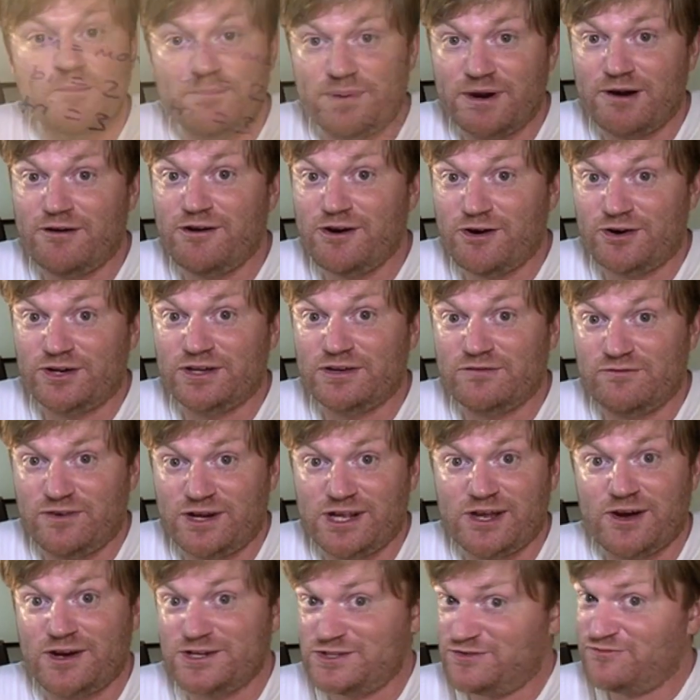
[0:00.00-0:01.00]
on periodic
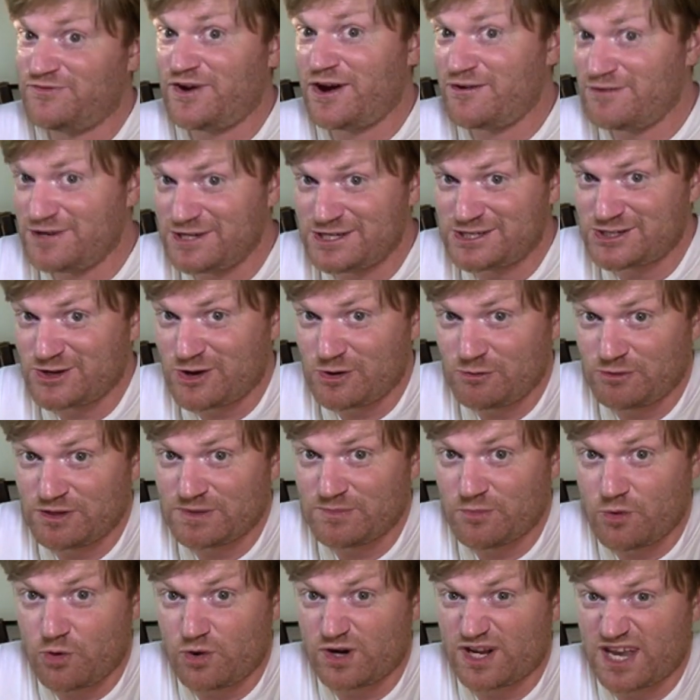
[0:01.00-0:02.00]
videos very soon
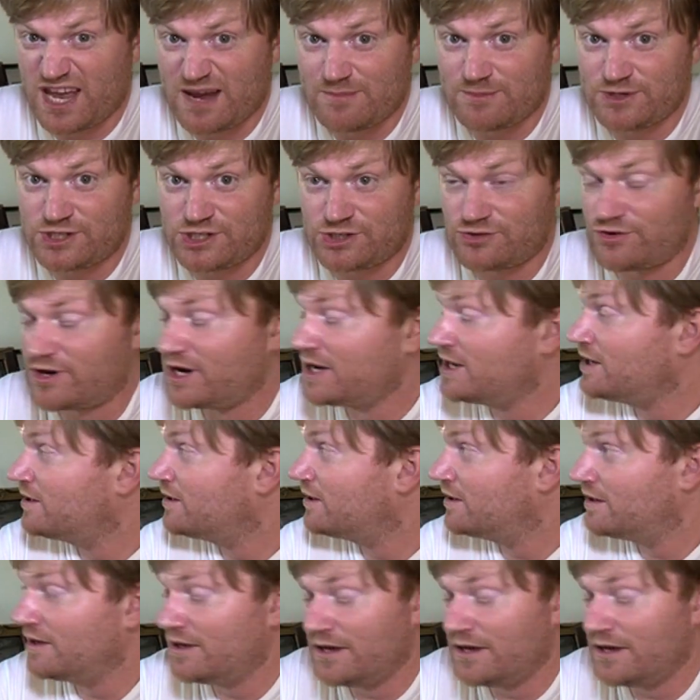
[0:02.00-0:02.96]
with more chemistry,